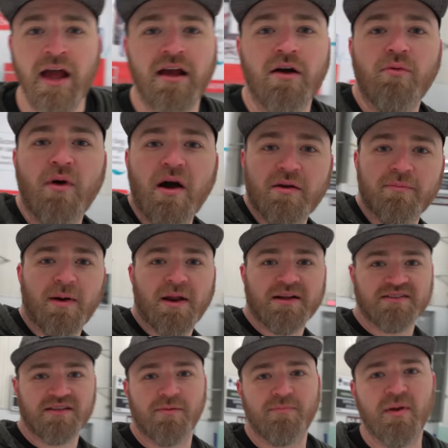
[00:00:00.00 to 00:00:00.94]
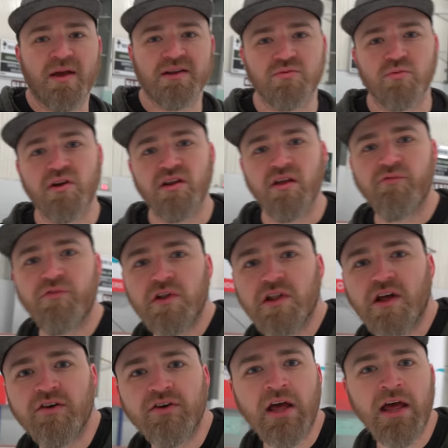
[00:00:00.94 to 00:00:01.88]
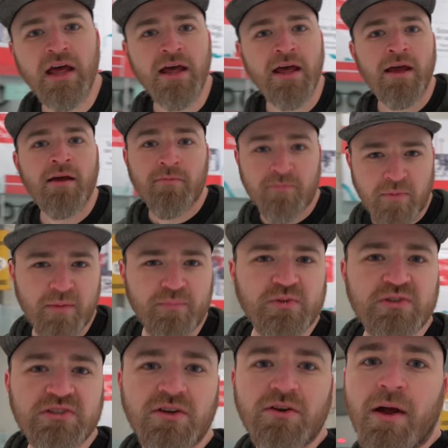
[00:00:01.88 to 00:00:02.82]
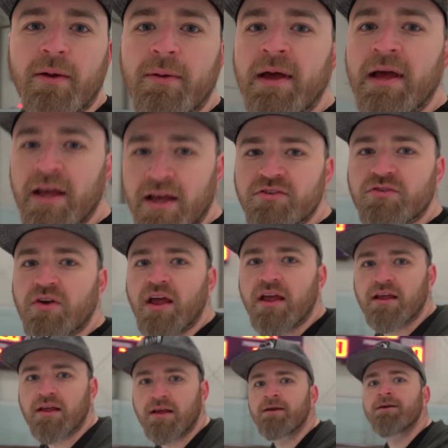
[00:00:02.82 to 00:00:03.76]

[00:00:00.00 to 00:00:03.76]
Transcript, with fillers: I got water bottles on the bench. What are they full of? Maple syrup. That's right.